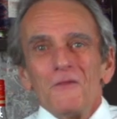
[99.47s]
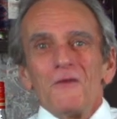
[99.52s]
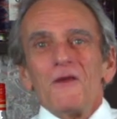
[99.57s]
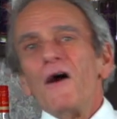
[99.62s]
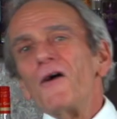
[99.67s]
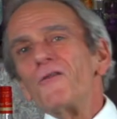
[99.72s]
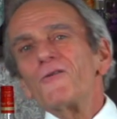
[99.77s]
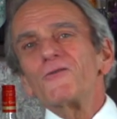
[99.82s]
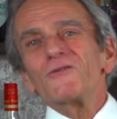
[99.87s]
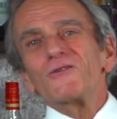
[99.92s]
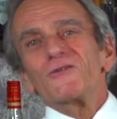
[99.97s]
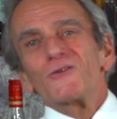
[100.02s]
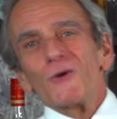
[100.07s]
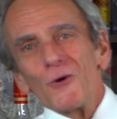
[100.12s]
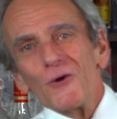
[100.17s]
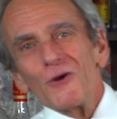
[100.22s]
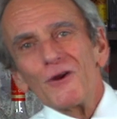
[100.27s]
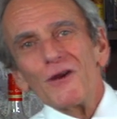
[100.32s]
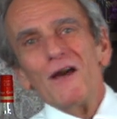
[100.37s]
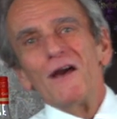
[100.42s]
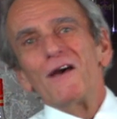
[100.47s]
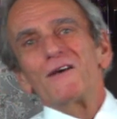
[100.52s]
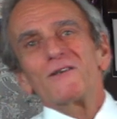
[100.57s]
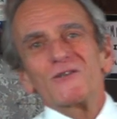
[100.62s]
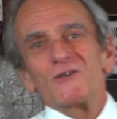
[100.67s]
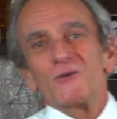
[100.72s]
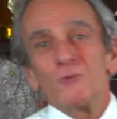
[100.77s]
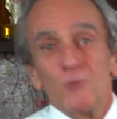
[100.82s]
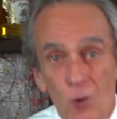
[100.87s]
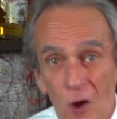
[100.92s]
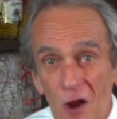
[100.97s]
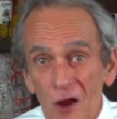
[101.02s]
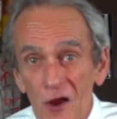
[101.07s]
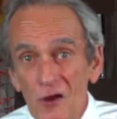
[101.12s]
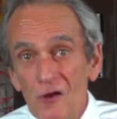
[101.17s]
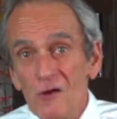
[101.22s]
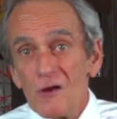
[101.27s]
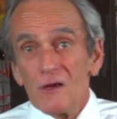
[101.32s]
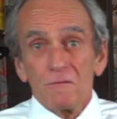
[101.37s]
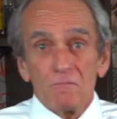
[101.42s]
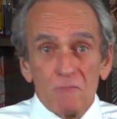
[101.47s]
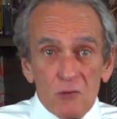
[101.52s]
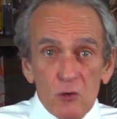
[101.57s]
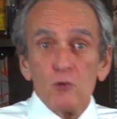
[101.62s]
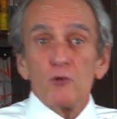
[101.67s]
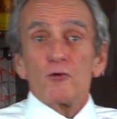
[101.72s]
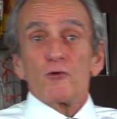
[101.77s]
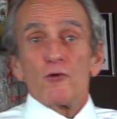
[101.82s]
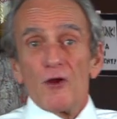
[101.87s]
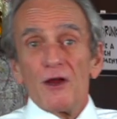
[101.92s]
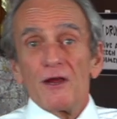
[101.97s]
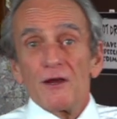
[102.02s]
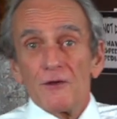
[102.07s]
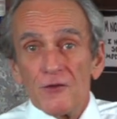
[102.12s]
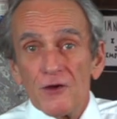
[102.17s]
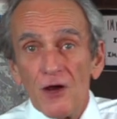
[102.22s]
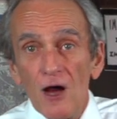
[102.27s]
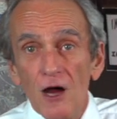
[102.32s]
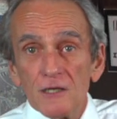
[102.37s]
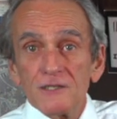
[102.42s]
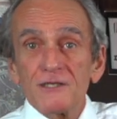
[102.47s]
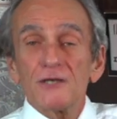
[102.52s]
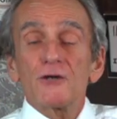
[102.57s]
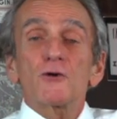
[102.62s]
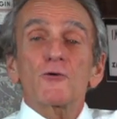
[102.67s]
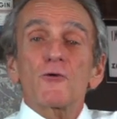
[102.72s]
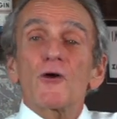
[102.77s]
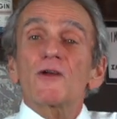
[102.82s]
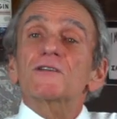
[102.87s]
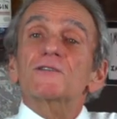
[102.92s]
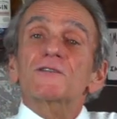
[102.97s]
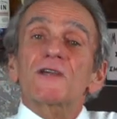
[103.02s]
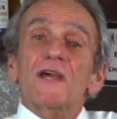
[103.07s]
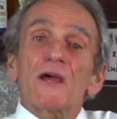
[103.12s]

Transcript: the other story as to where and who created the cocktail credits